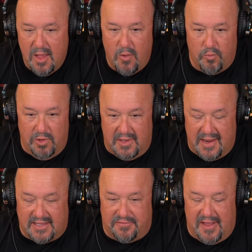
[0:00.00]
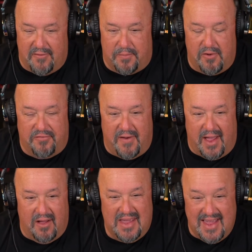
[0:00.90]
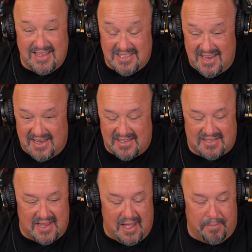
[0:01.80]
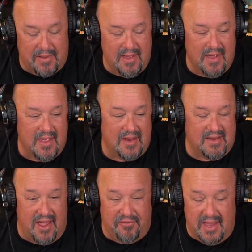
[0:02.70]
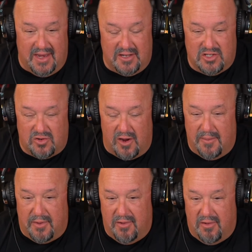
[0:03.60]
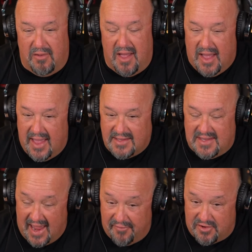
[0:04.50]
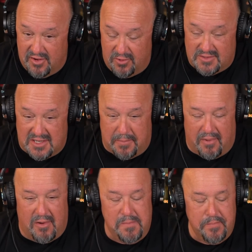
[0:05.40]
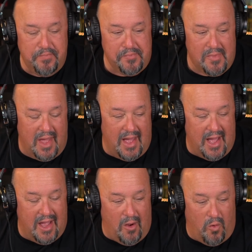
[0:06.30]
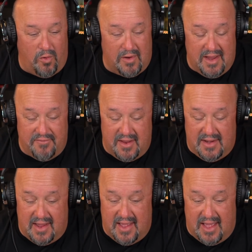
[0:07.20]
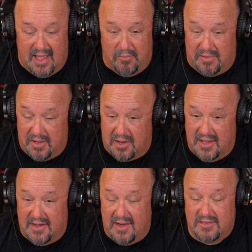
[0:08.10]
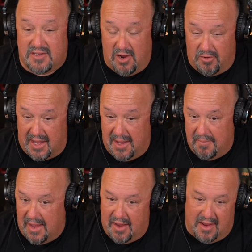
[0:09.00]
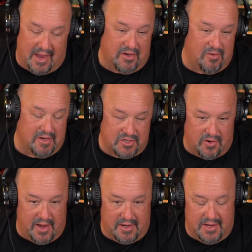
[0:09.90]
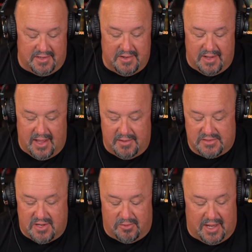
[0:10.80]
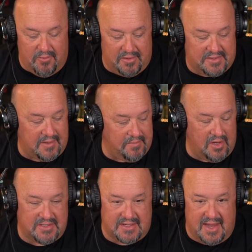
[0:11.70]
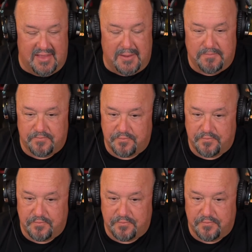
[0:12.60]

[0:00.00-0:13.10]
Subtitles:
Really nice flavor profile, easy to sip, definitely enjoyable as an afternoon sipper or even with a good stogie. I do enjoy a good stogie with some good tequila.